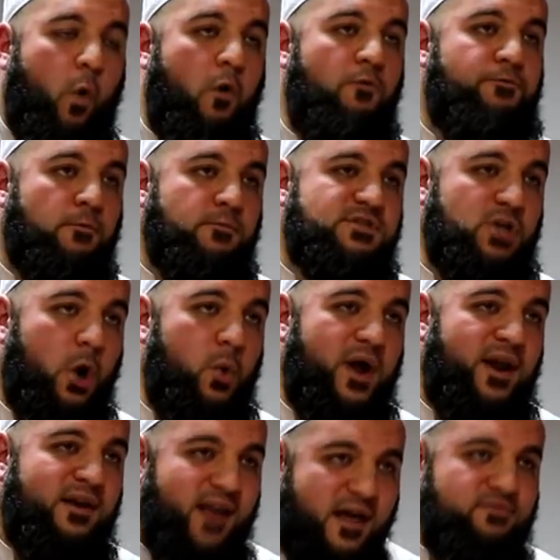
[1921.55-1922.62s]
Walthamstow
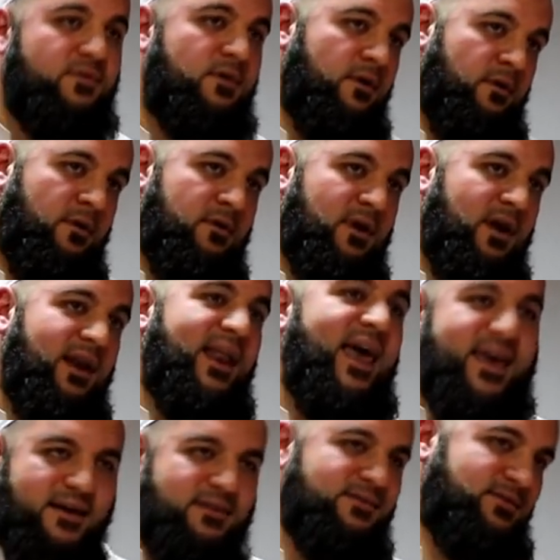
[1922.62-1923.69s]
in London,
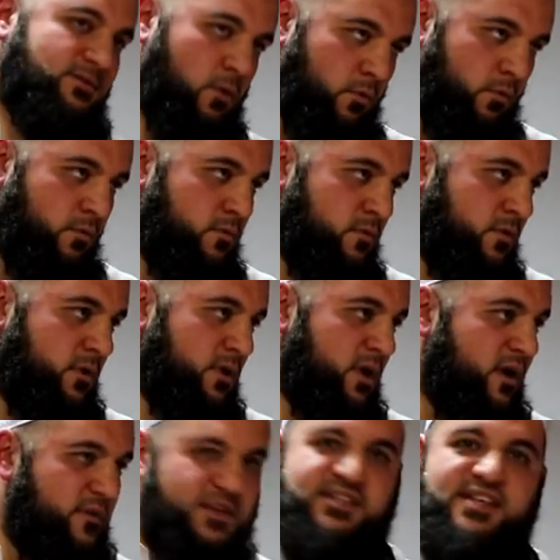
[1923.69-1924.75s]
Leytonstone.
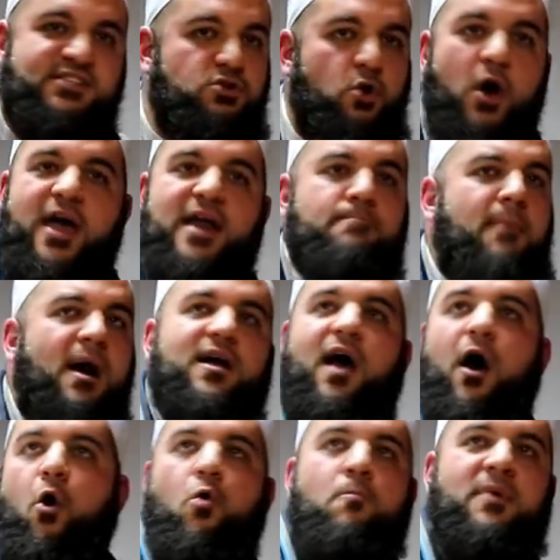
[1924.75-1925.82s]
This is not in Makkah
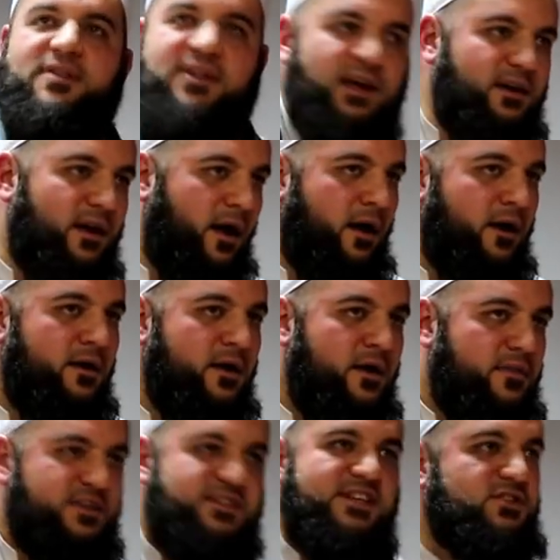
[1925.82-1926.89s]
or Medina.
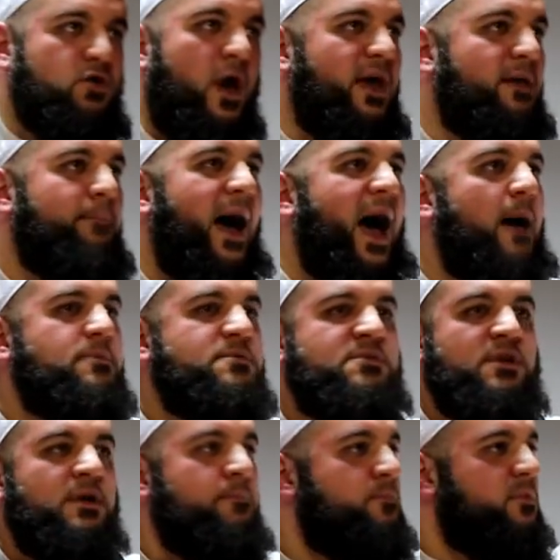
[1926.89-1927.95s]
This is not in
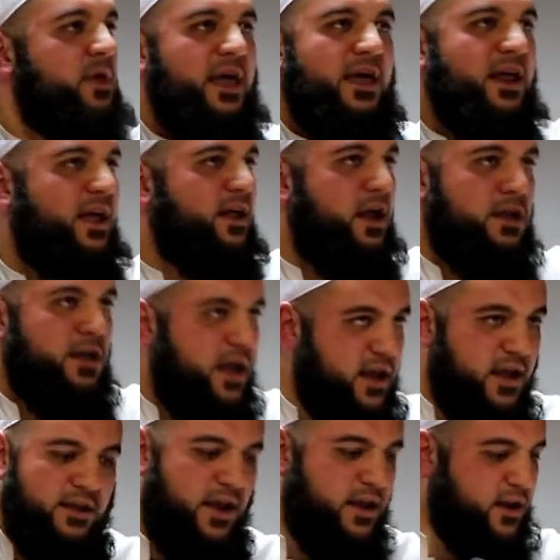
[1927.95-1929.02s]
perhaps
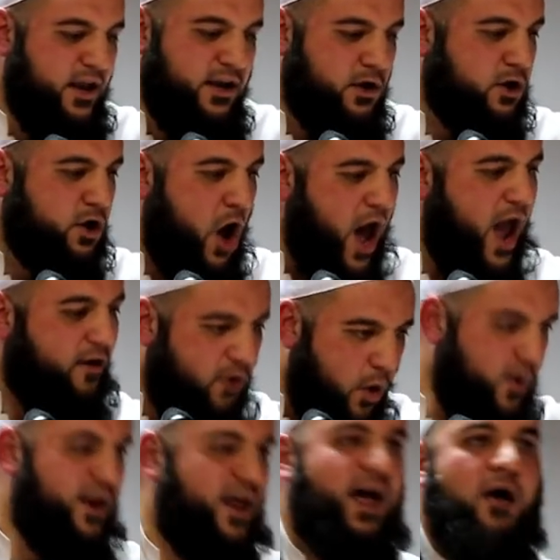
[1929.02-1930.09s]
in Cairo,
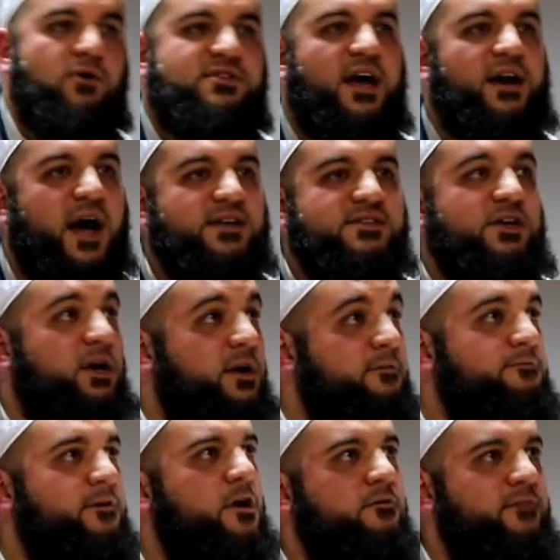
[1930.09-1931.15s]
in outside Azhar, in
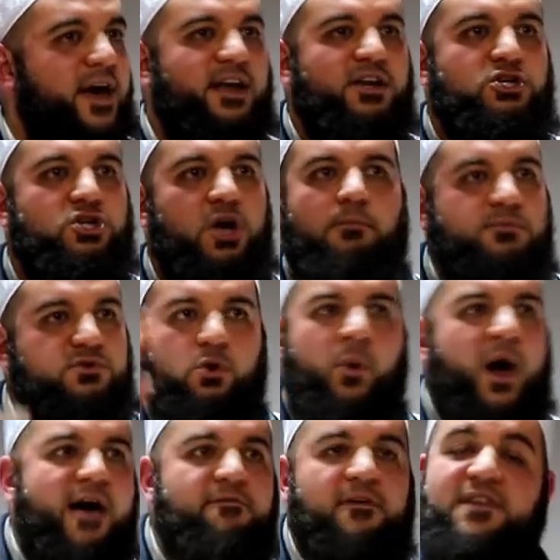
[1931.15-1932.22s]
front of Ain Shams or
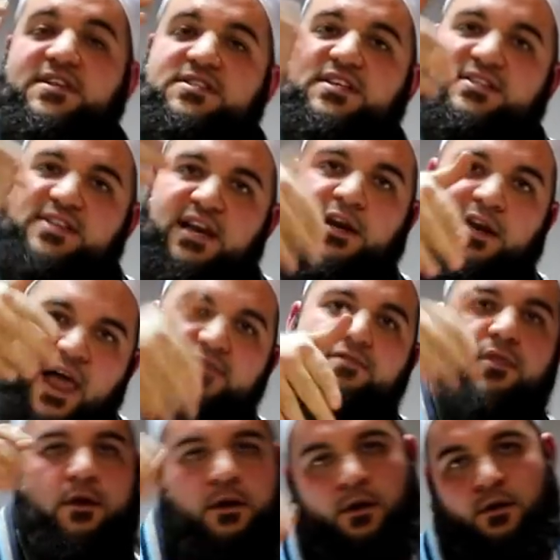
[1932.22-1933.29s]
whatever. This is in
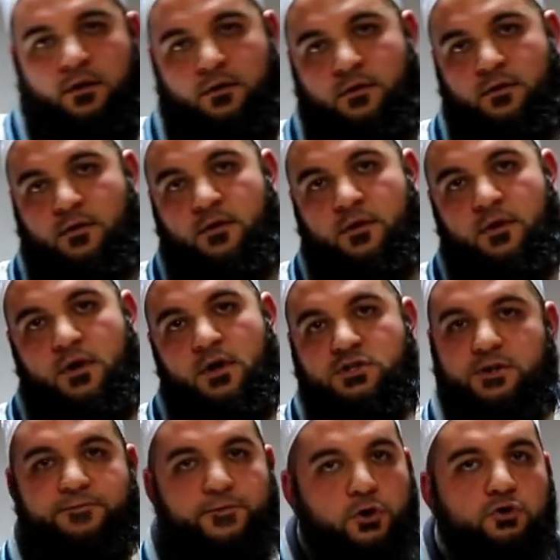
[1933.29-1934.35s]
London.
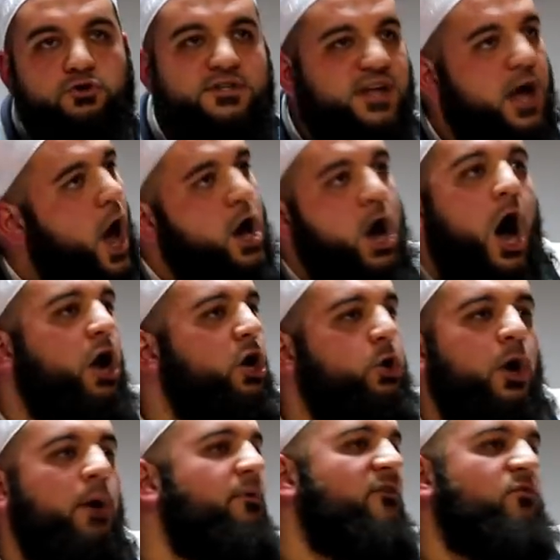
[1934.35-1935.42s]
So for you to say, I can't
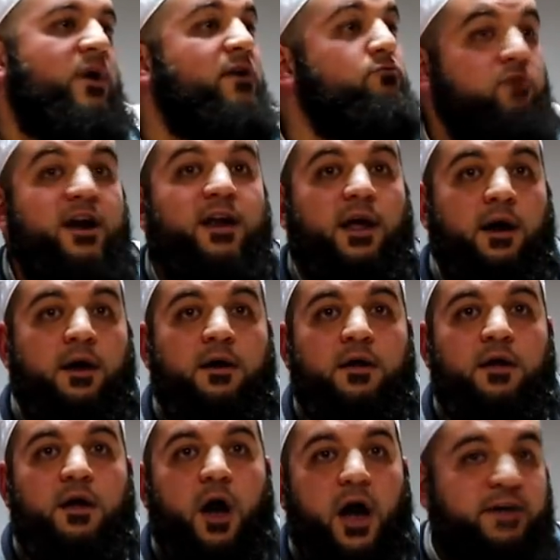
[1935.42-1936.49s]
do it, bruv, we're in Reading.
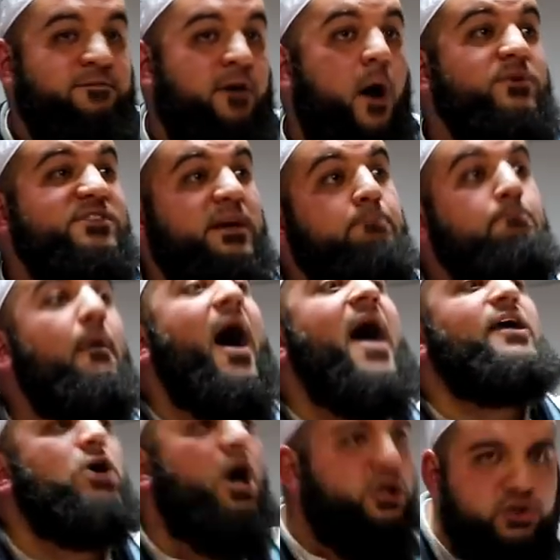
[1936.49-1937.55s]
If I was in
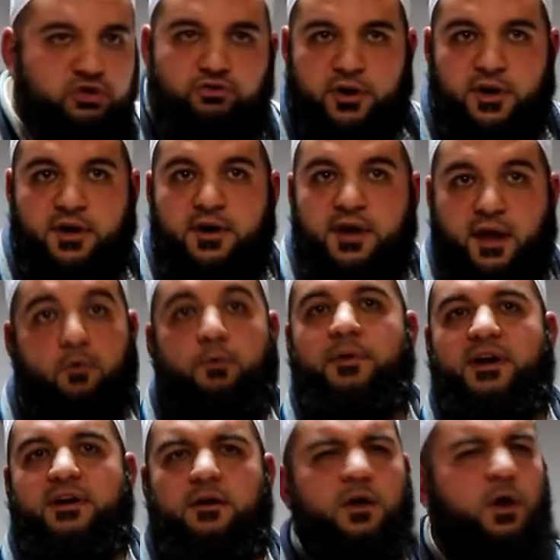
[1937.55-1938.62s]
my country, it would
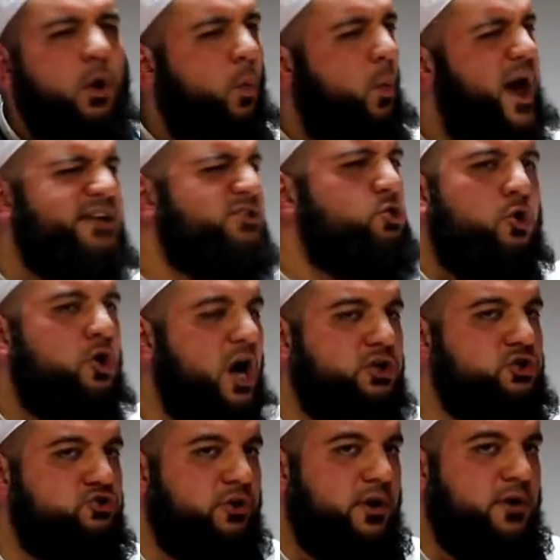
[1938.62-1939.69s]
be, where's your
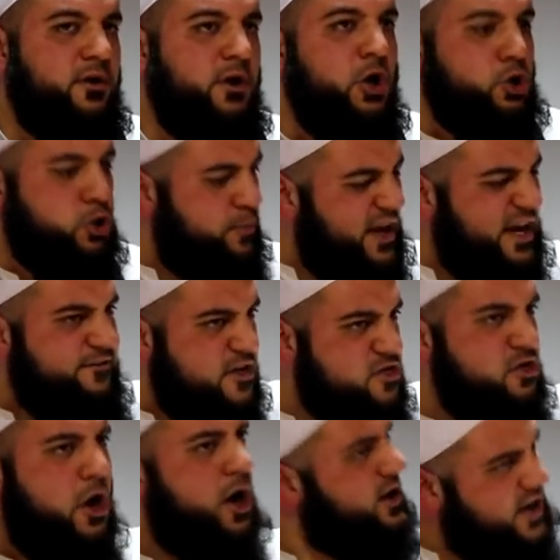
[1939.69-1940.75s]
country? You've been here for
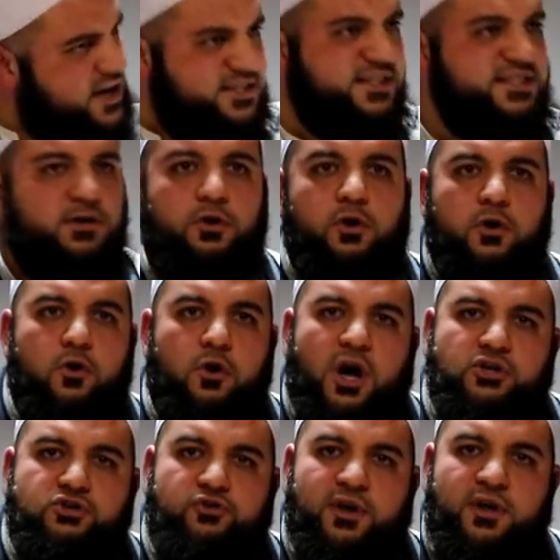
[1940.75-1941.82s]
30 years, it's still not your
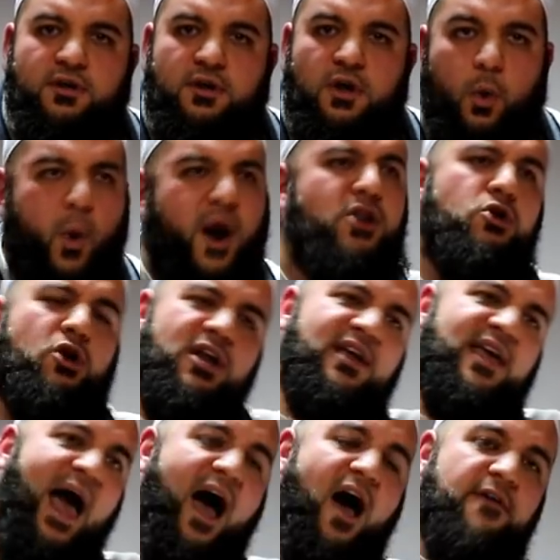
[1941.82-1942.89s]
country? When are you going to
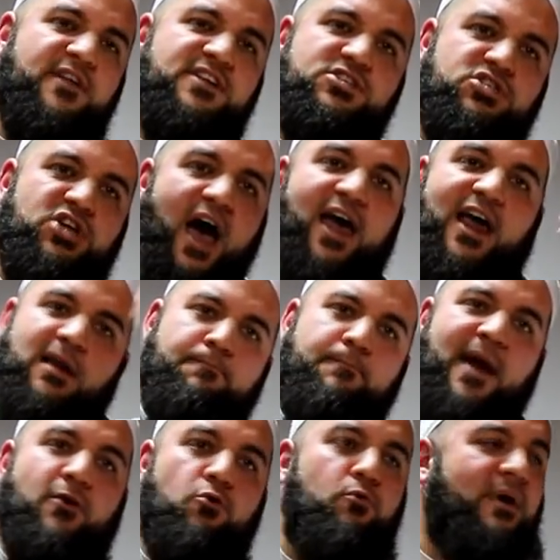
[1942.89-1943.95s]
get out of this Jahil
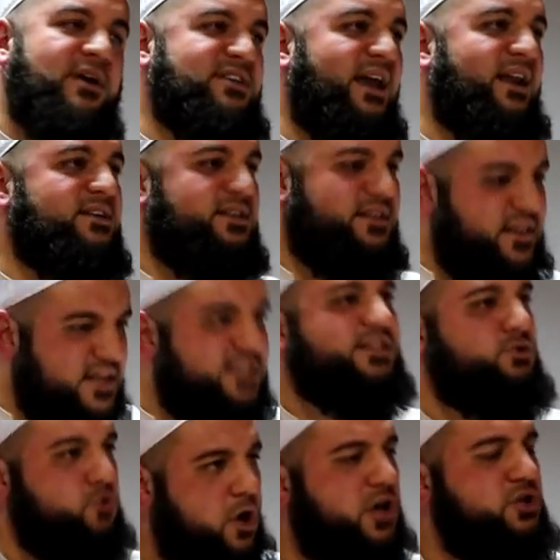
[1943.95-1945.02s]
Bendu mentality that this
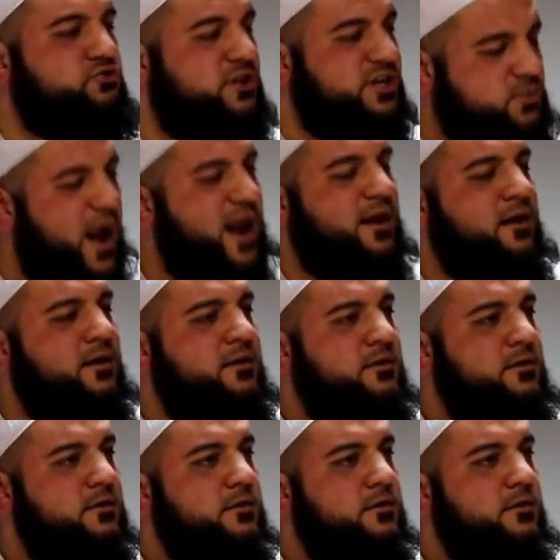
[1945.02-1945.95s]
is your country as well?